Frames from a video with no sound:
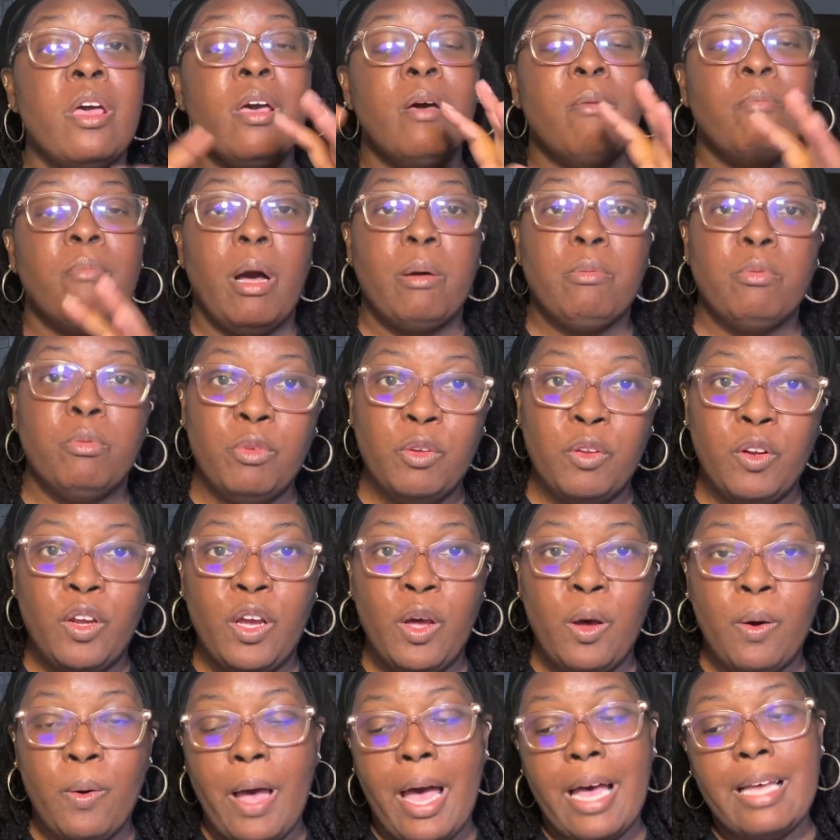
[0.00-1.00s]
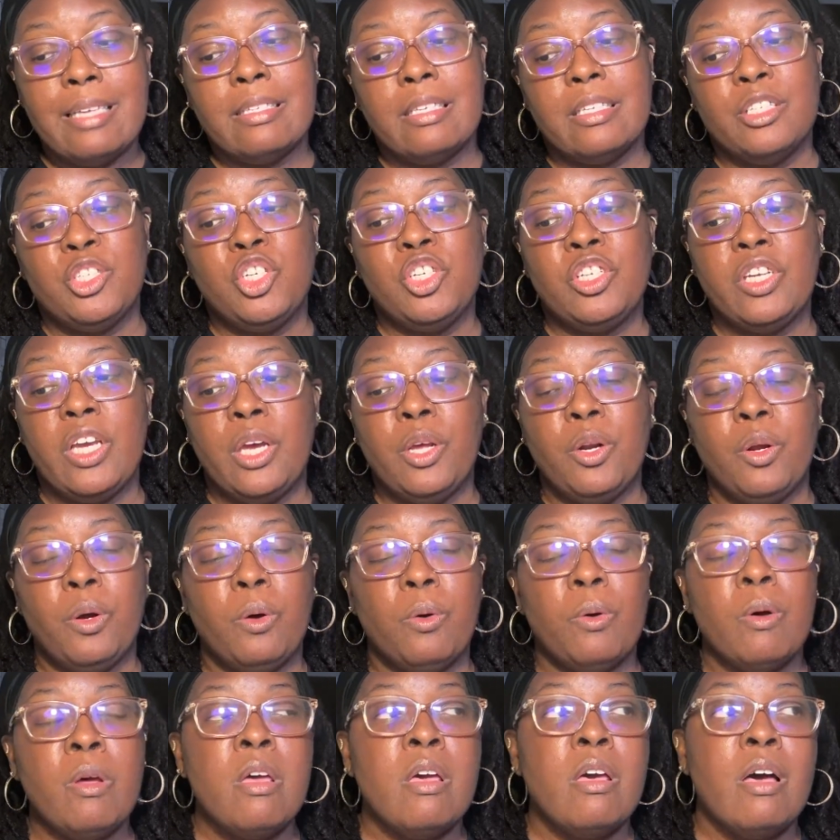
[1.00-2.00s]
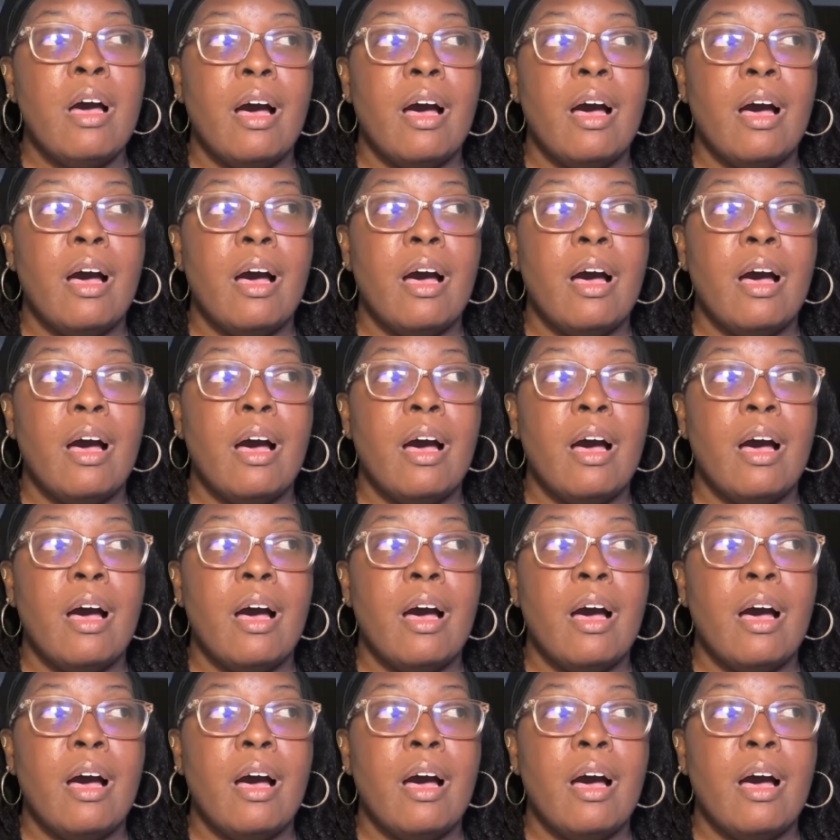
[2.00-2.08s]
Bible Beauty Co. has its channel.